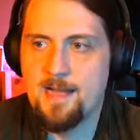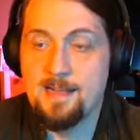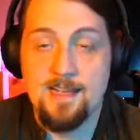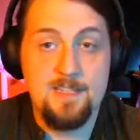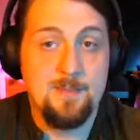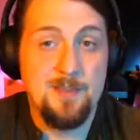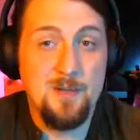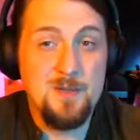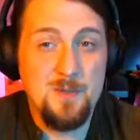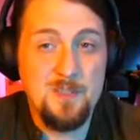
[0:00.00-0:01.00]
guys, but
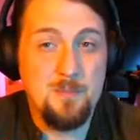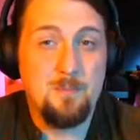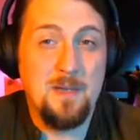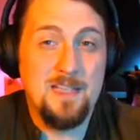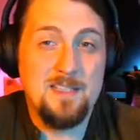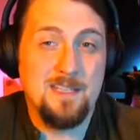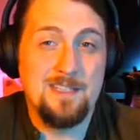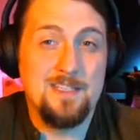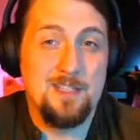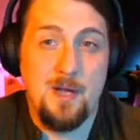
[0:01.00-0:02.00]
those ones are
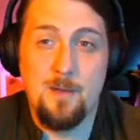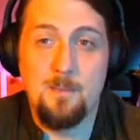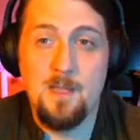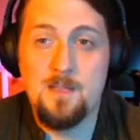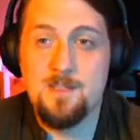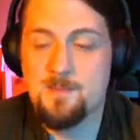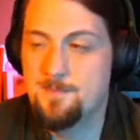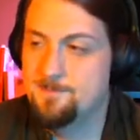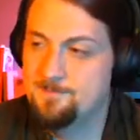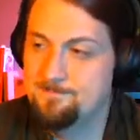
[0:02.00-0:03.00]
basically zombies.
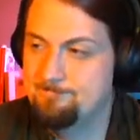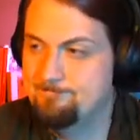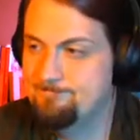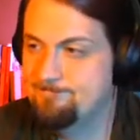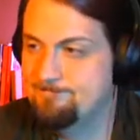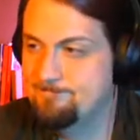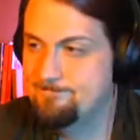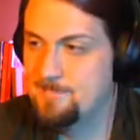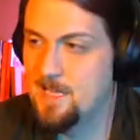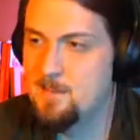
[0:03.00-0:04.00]

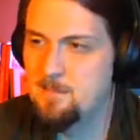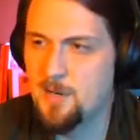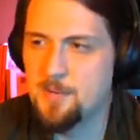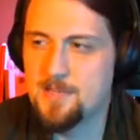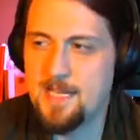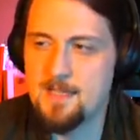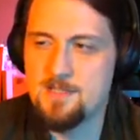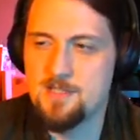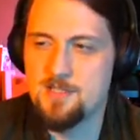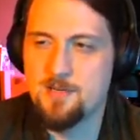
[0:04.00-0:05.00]
In both
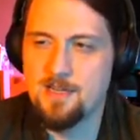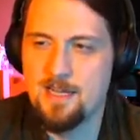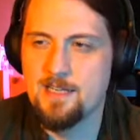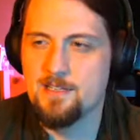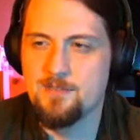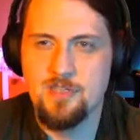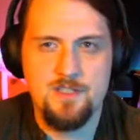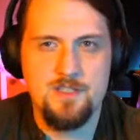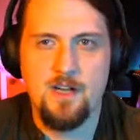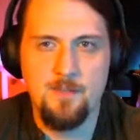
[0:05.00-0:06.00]
cases, they're kind of
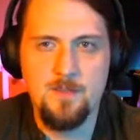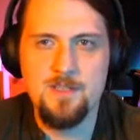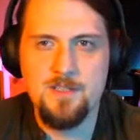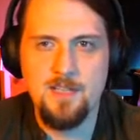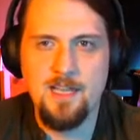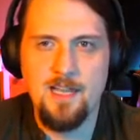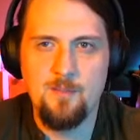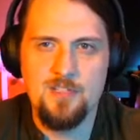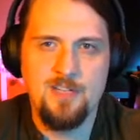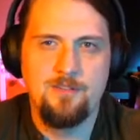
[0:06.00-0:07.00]
just zombies in the game,
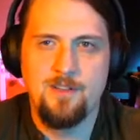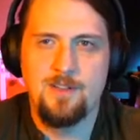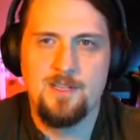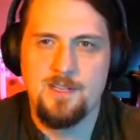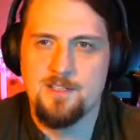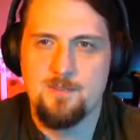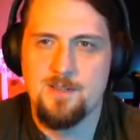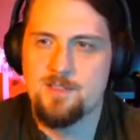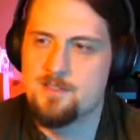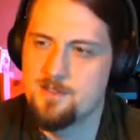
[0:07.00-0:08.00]
which I feel like is a
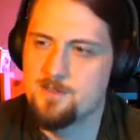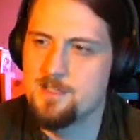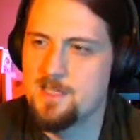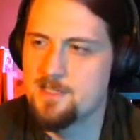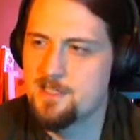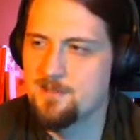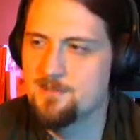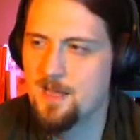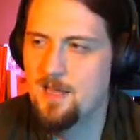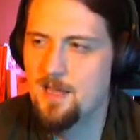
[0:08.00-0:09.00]
misinterpretation.
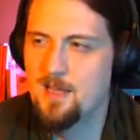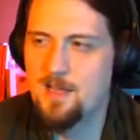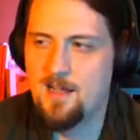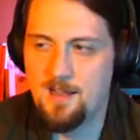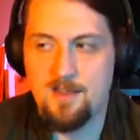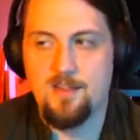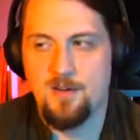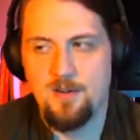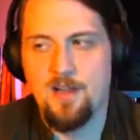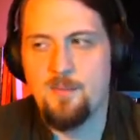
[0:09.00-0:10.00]
I think
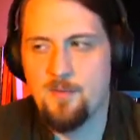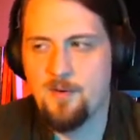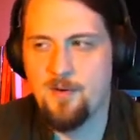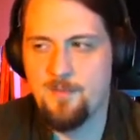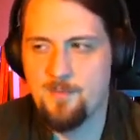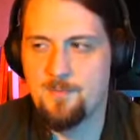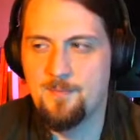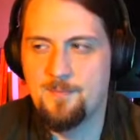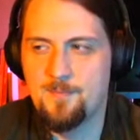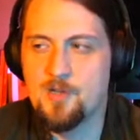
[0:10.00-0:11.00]
they're a lot more
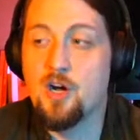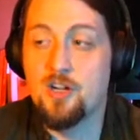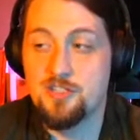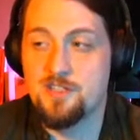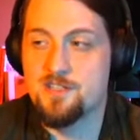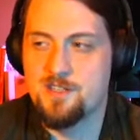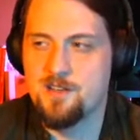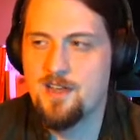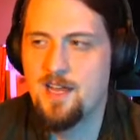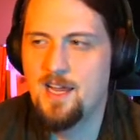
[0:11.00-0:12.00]
conscious,
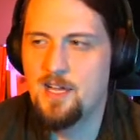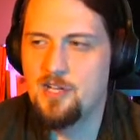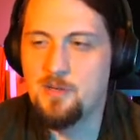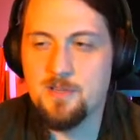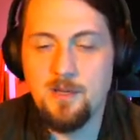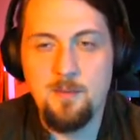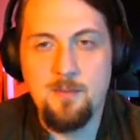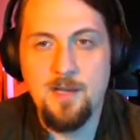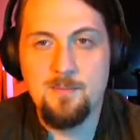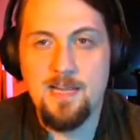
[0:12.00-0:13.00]
and you know what they
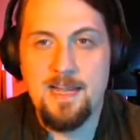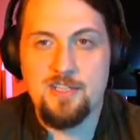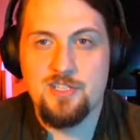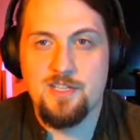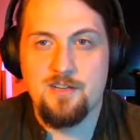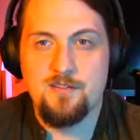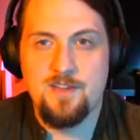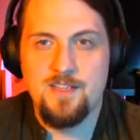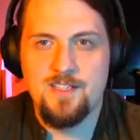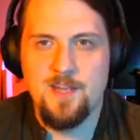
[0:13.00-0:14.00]
remind me actually of
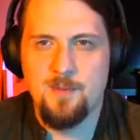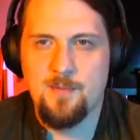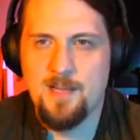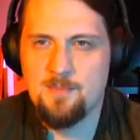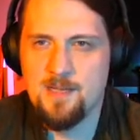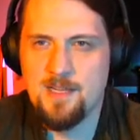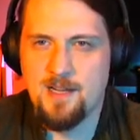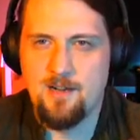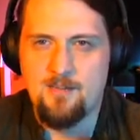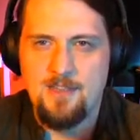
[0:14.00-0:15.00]
is they remind me
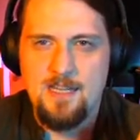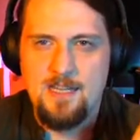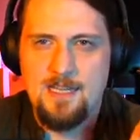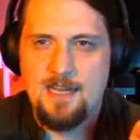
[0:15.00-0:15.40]
of the